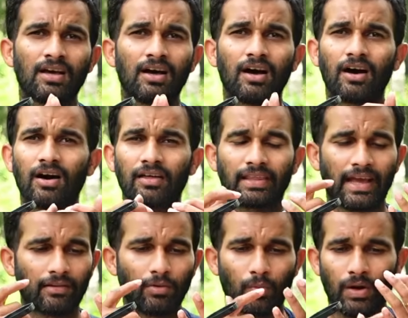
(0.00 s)
They
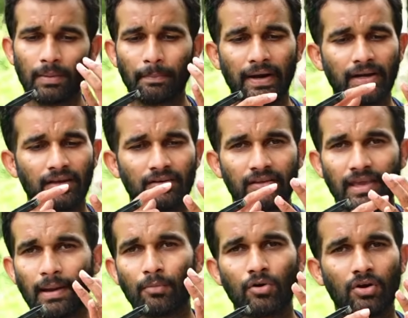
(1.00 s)
have the wooden pattern,
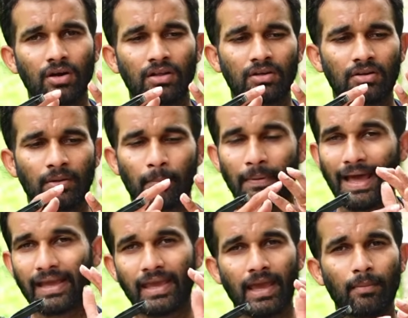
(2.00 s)
camo color, the
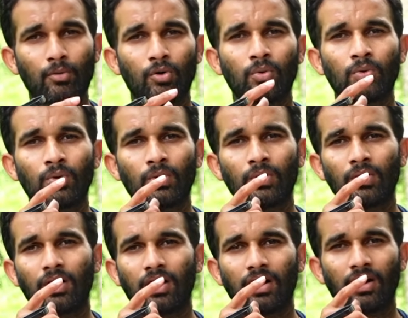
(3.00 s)
black camo
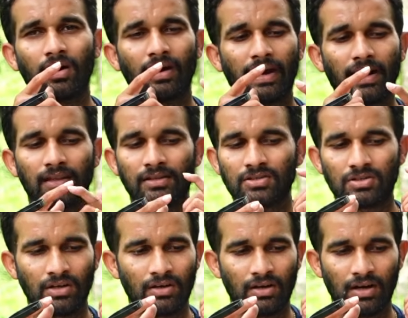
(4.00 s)
and other
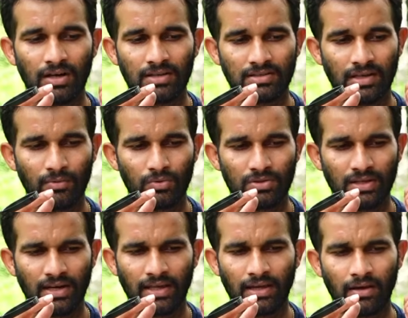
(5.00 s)
colors, I would
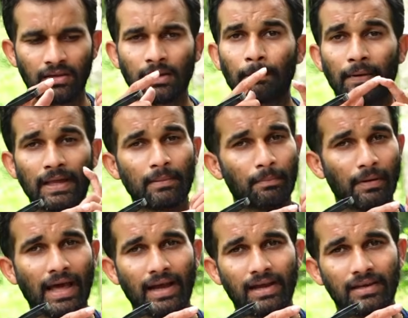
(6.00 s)
say, like the plain
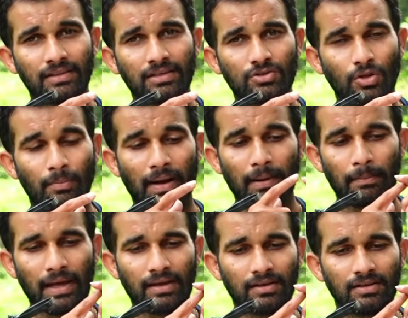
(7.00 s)
black, I think so, the matte
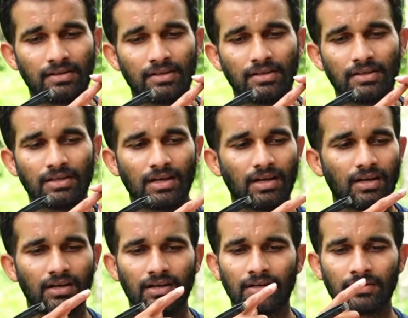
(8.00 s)
black.
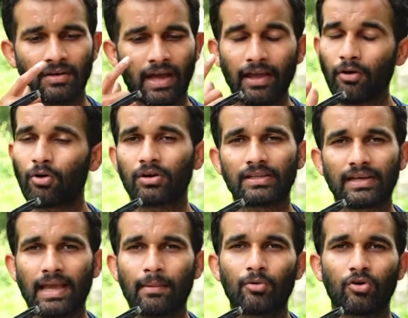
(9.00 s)
I have got the
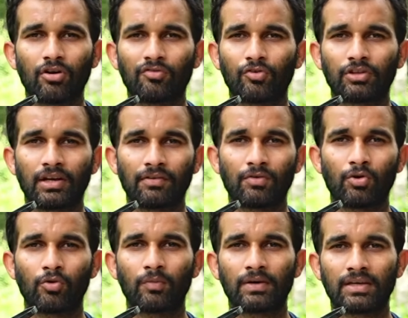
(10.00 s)
camo color for the
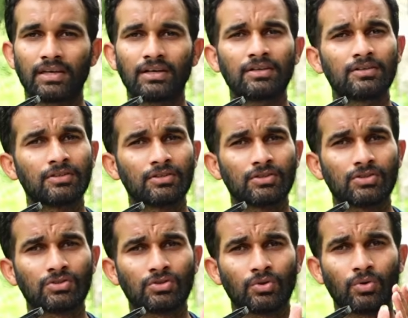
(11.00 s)
review over here.
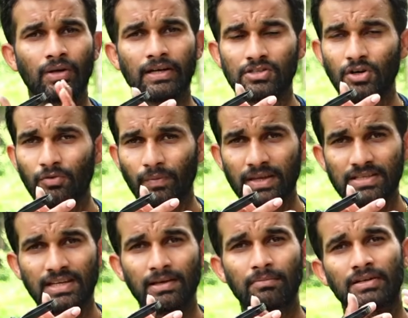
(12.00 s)
So let's not
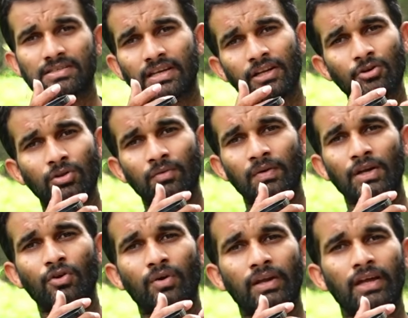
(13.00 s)
waste time, let's get into the
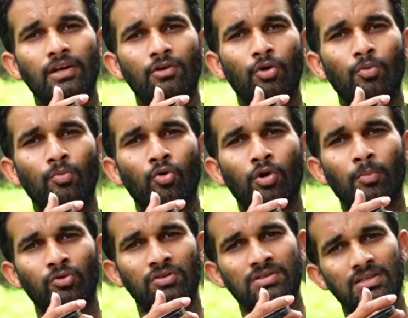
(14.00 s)
video and know more
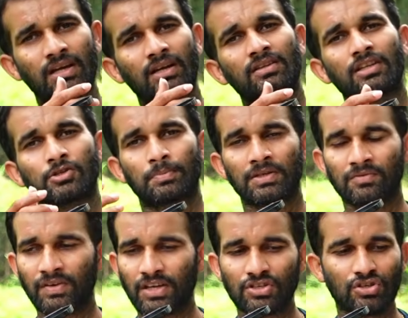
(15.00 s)
about this gun, the
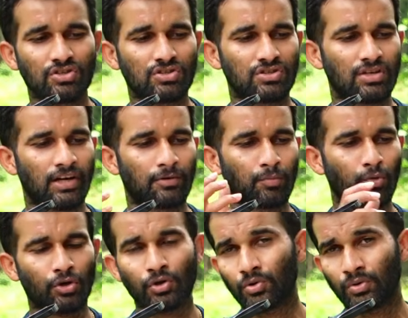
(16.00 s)
specifications. Let's
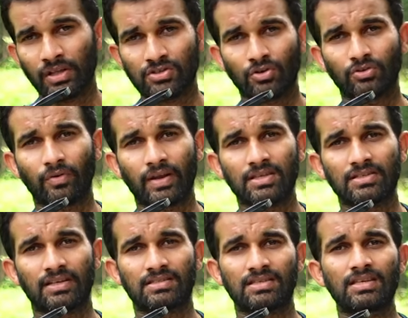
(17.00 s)
put it to test on the range
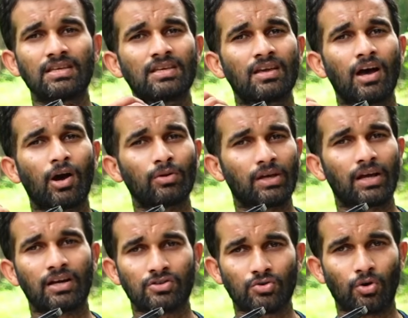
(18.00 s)
and see how the
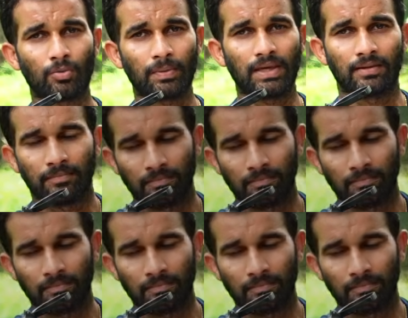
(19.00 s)
gun is going to be.